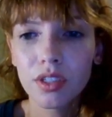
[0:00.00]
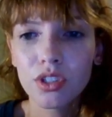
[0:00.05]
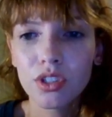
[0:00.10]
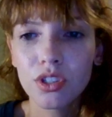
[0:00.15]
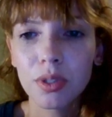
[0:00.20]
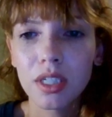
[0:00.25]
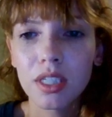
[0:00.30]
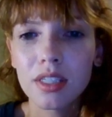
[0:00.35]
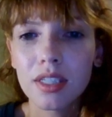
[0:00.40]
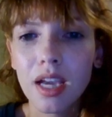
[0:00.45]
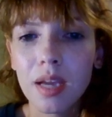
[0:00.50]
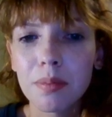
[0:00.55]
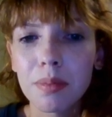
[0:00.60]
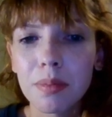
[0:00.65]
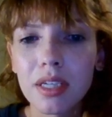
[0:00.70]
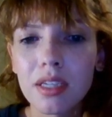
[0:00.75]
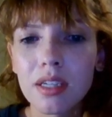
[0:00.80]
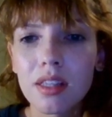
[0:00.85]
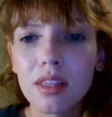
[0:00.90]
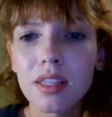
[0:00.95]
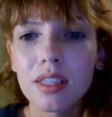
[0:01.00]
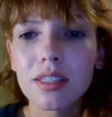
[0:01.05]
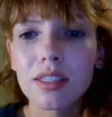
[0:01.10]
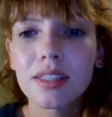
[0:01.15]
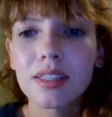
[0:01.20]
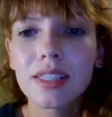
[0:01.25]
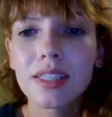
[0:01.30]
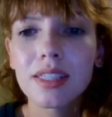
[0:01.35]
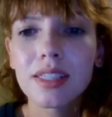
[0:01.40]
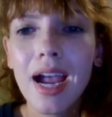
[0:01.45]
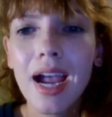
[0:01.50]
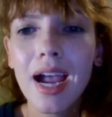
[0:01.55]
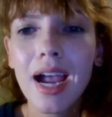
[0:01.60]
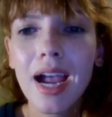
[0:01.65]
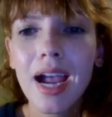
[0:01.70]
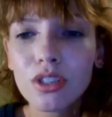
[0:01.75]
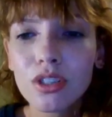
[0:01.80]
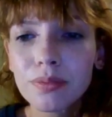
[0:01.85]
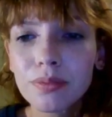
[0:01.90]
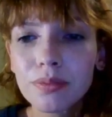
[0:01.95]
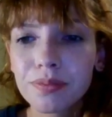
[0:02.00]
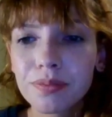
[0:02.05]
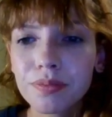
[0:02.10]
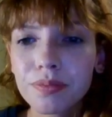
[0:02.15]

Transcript: So we're going to type in this title.